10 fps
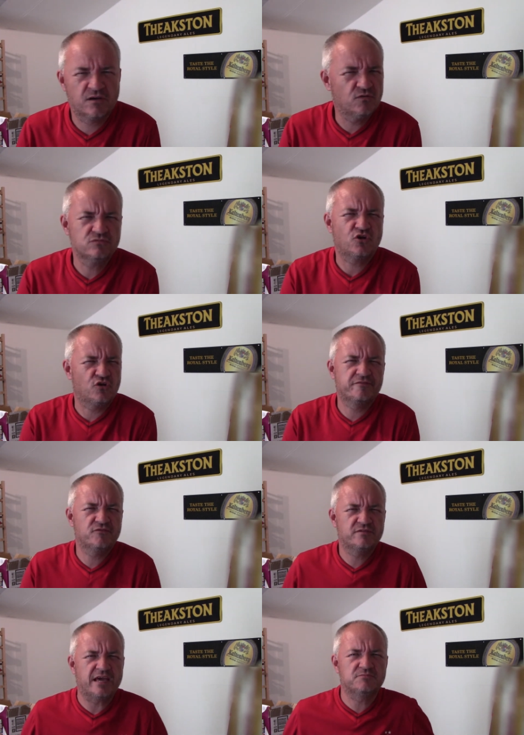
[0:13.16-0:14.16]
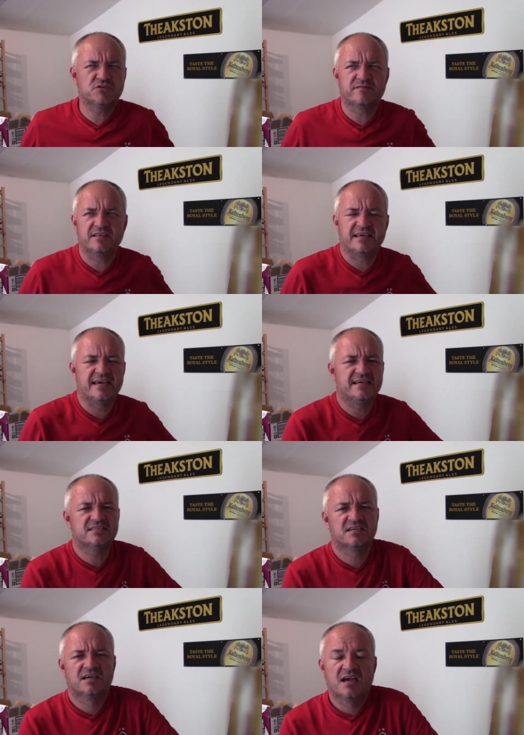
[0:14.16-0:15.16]
undergone a few names over the
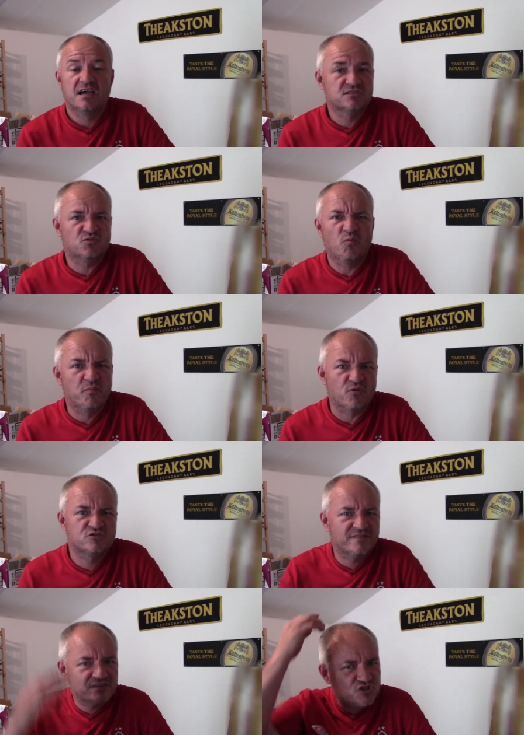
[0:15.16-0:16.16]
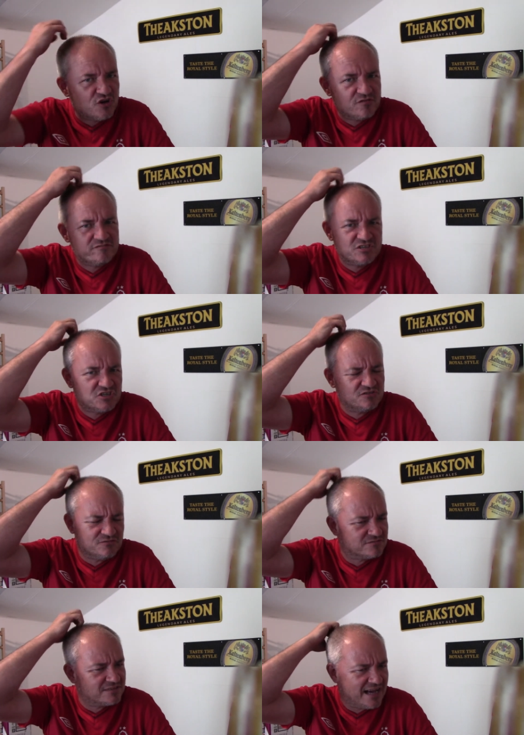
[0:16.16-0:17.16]
years. It's called Portaventura
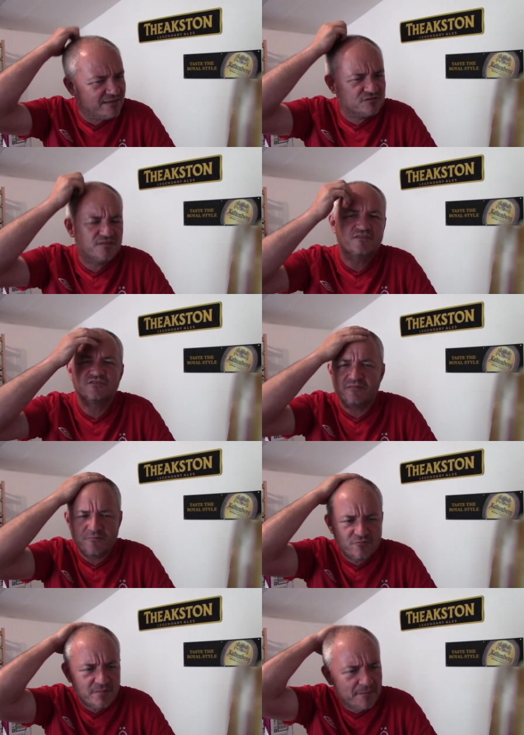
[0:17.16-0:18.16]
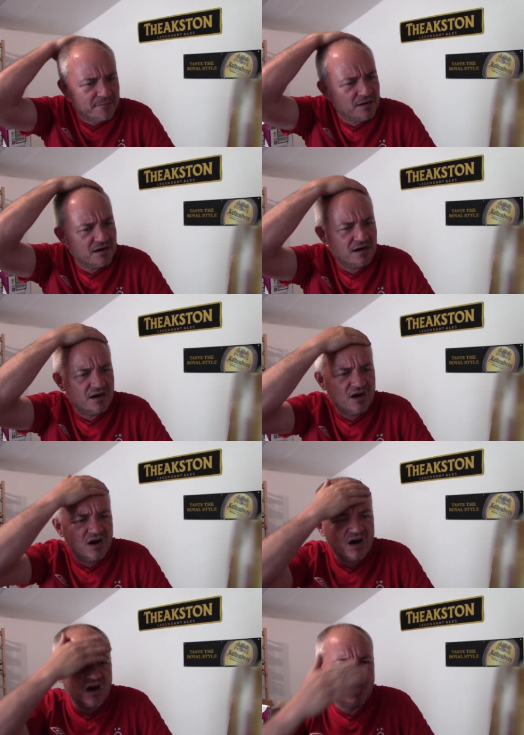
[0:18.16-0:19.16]
Resort now, as far as I remember.
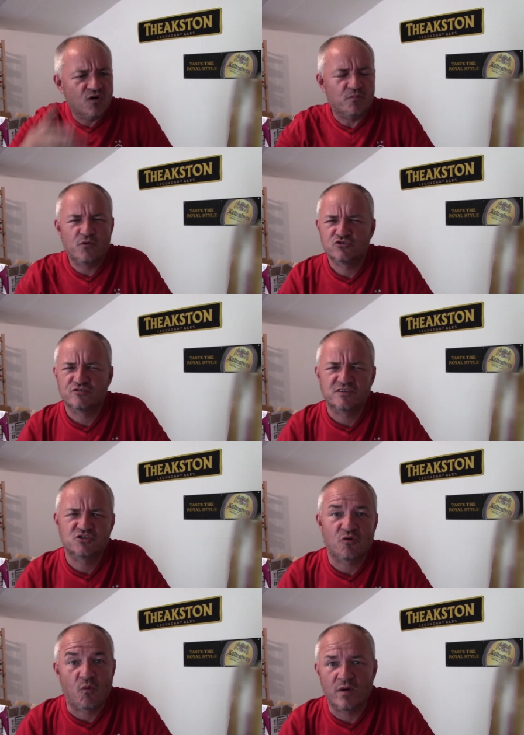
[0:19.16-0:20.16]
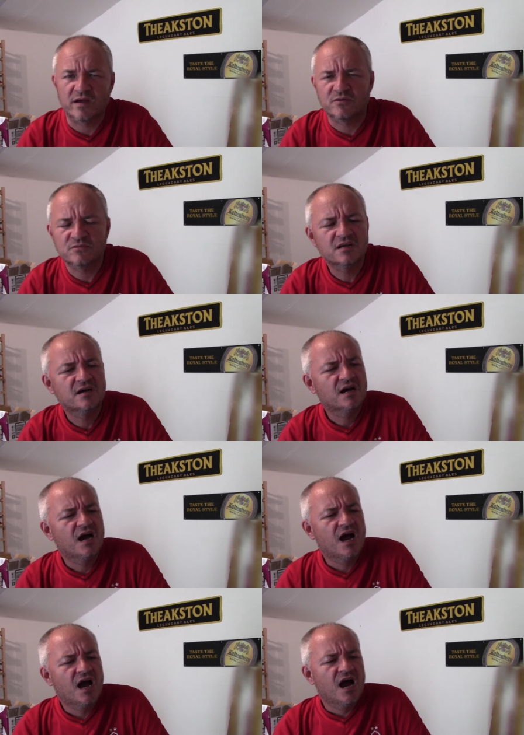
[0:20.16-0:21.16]
Or Portaventura World.
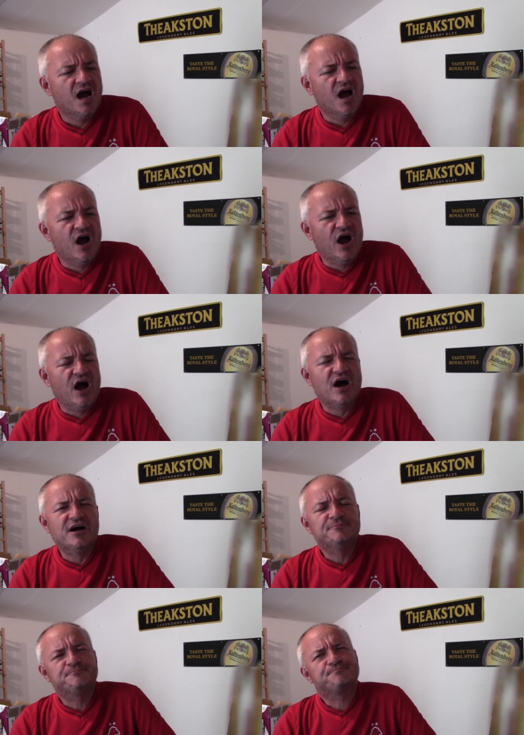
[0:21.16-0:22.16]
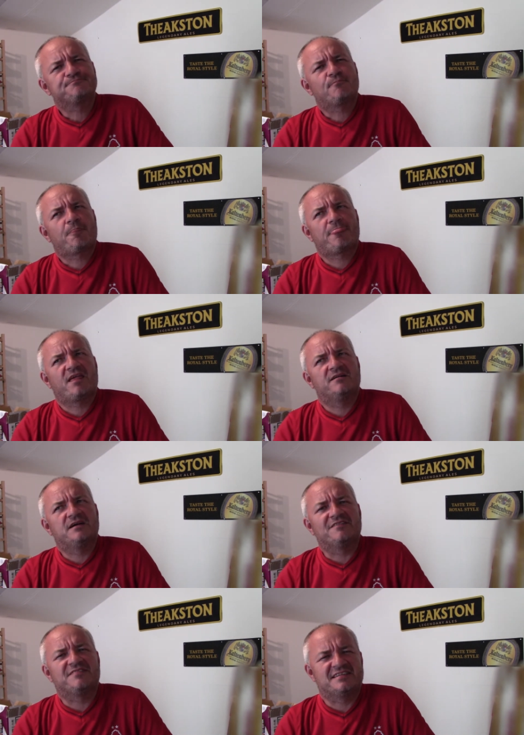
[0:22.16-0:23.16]
A
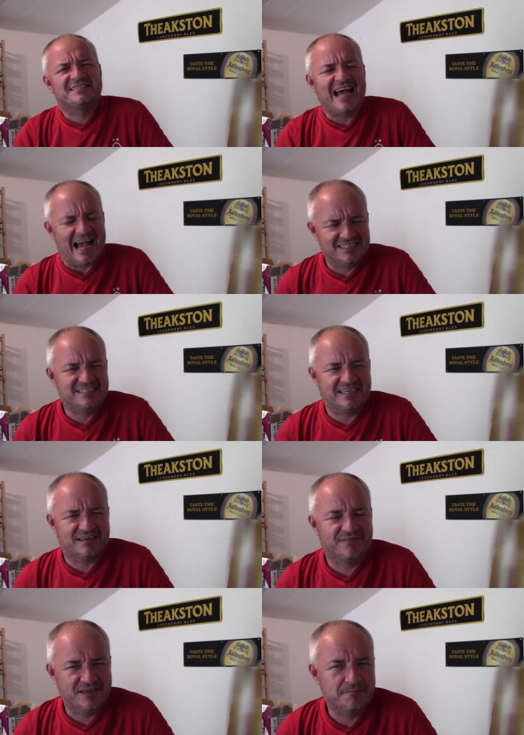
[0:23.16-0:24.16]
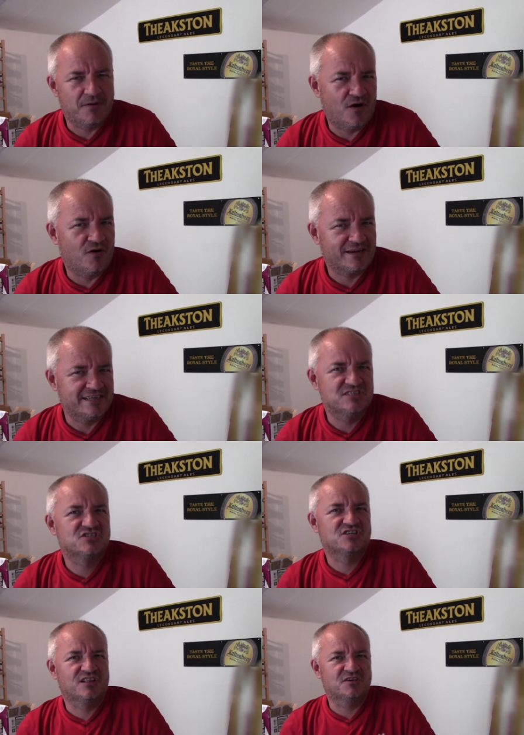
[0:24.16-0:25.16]
fantastic theme park in
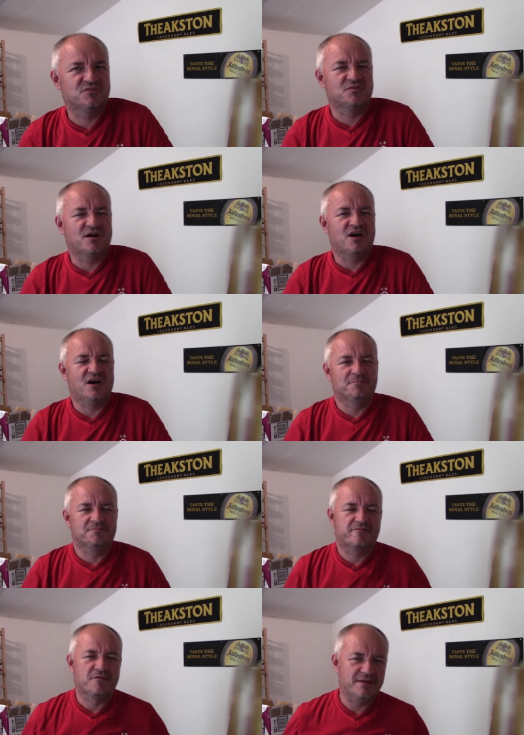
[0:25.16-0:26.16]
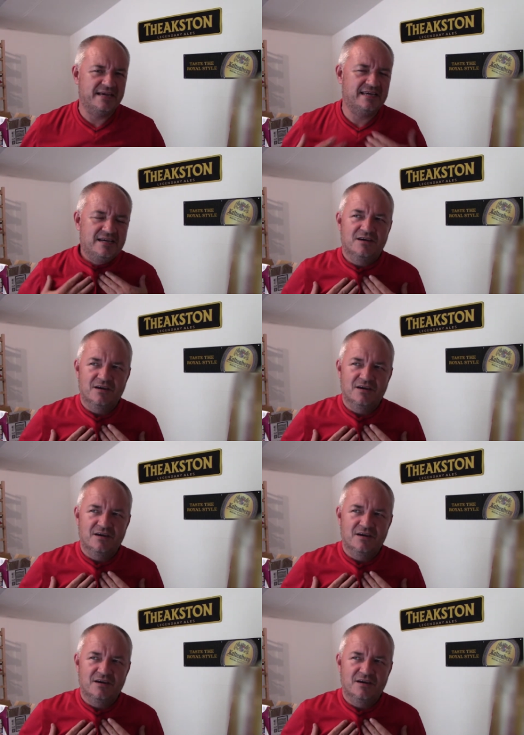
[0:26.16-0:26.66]
Salou. For me,